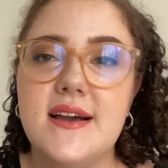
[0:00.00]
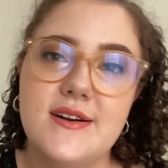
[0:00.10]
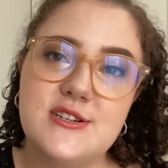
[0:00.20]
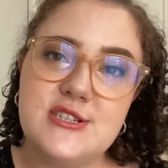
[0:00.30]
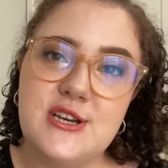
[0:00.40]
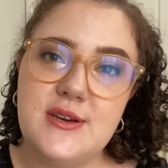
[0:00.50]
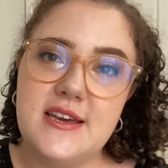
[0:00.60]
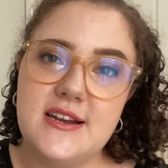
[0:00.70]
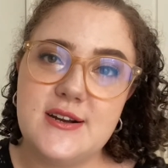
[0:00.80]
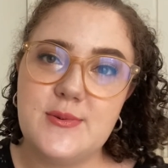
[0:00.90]
I'll show you
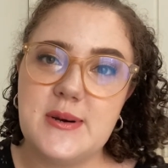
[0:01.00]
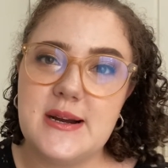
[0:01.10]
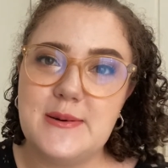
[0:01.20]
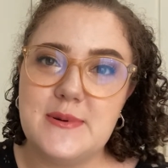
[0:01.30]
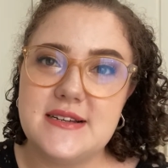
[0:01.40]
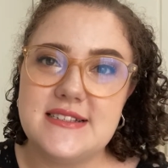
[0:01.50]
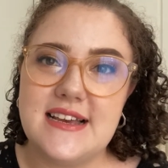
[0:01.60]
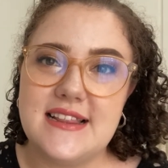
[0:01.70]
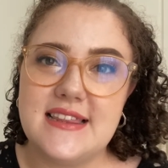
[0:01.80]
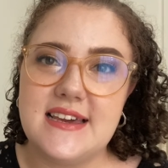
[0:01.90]
here where I was
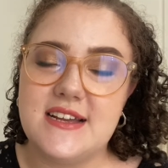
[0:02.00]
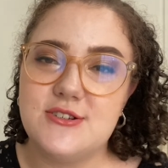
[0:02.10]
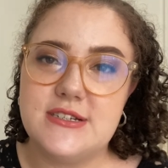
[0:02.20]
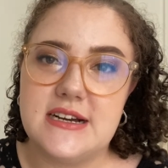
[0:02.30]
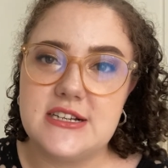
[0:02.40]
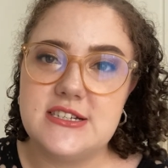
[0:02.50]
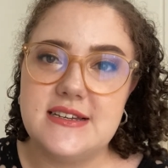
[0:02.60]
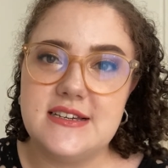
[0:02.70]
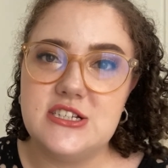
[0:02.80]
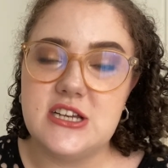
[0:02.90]
at the introduction
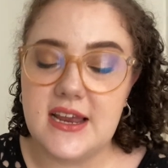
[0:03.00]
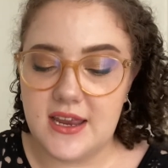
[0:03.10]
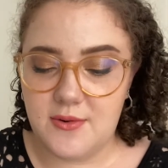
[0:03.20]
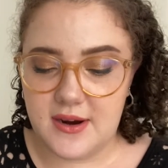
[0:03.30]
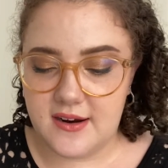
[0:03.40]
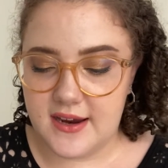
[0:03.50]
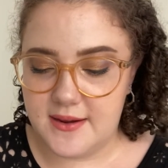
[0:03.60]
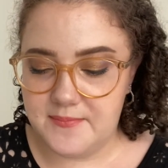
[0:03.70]
in January.